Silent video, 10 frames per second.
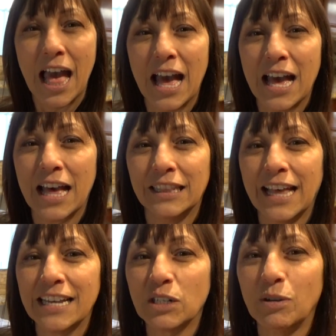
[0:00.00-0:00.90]

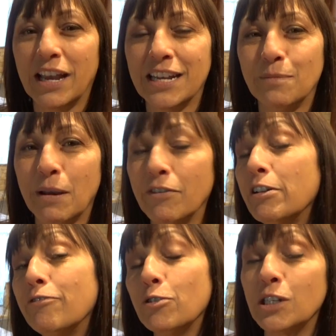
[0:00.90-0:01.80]
last week I did my
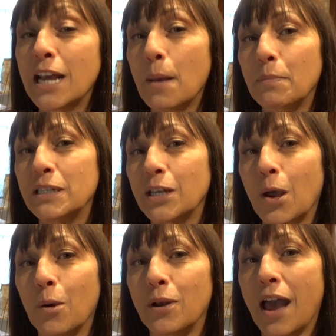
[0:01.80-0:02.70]
very first
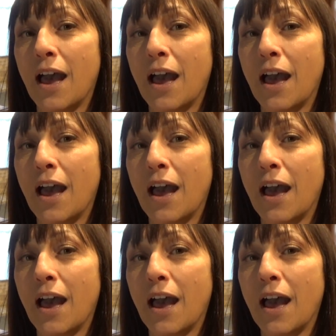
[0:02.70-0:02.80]
episode